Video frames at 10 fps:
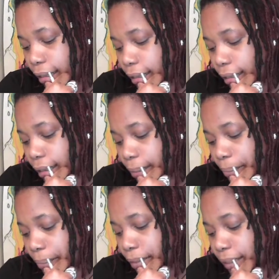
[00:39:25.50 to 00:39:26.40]

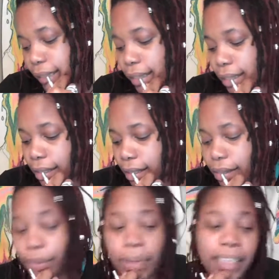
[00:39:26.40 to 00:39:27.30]
The
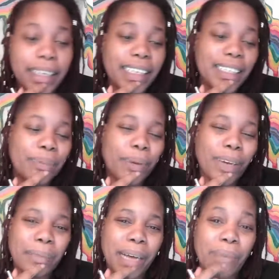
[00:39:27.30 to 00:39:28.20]
way that he spoke
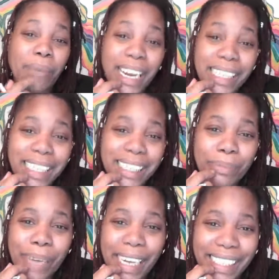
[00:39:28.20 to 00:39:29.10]
about politics and
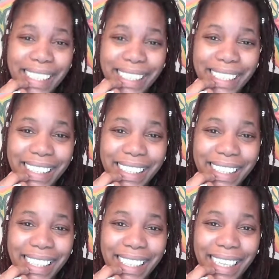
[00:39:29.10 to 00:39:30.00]
politicians,
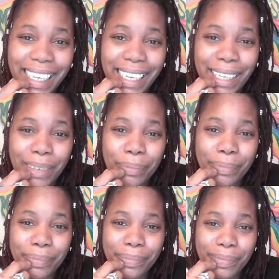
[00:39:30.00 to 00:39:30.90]
can't
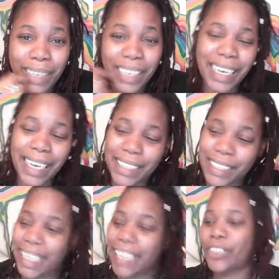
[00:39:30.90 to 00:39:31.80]

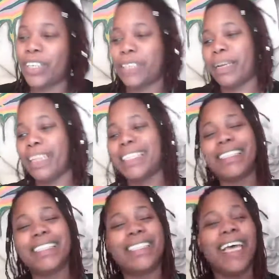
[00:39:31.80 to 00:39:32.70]
trust
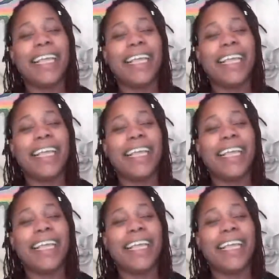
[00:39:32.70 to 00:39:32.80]
politicians.